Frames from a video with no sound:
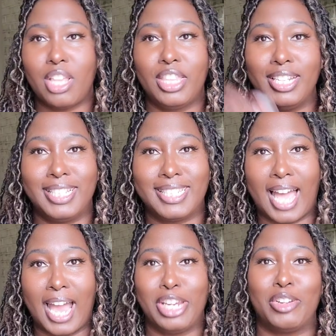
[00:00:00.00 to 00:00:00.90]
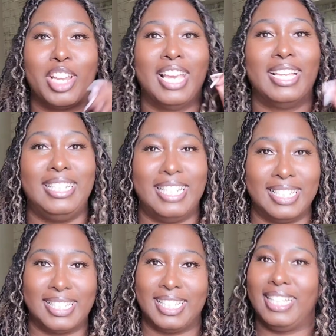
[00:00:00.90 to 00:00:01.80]
The desired
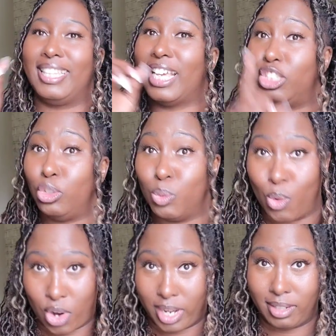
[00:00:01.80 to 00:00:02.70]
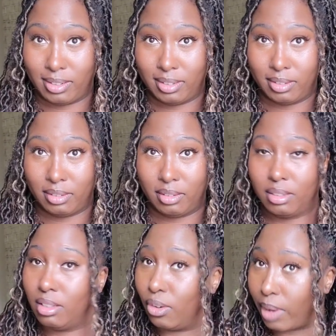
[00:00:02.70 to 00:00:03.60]
density that you want.
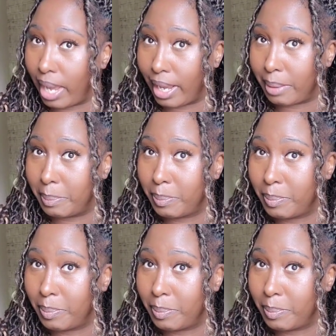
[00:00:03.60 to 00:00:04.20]
Okay?